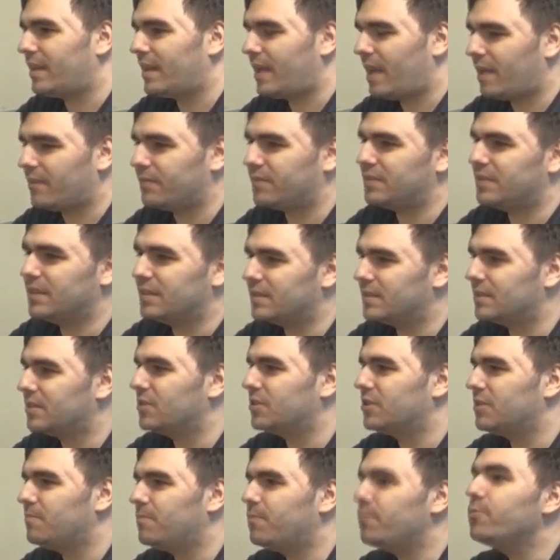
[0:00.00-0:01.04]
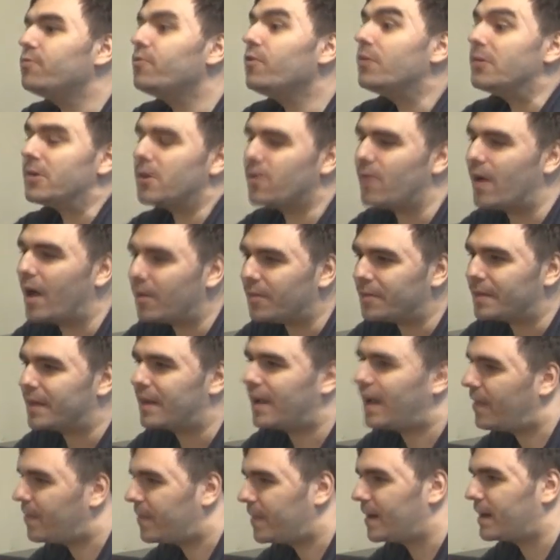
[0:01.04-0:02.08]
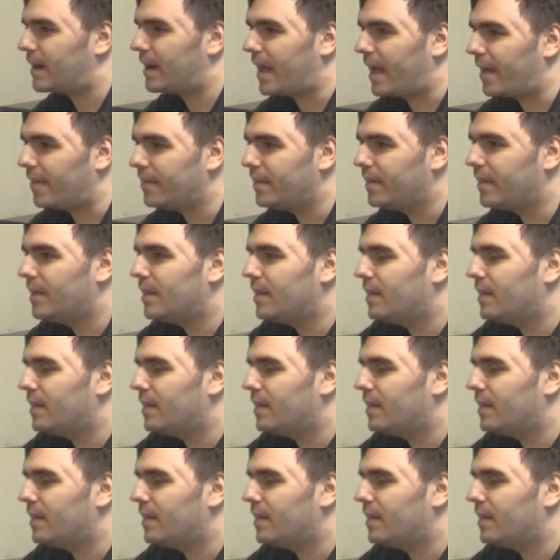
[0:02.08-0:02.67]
They have citizenship. You don't know how they got their land.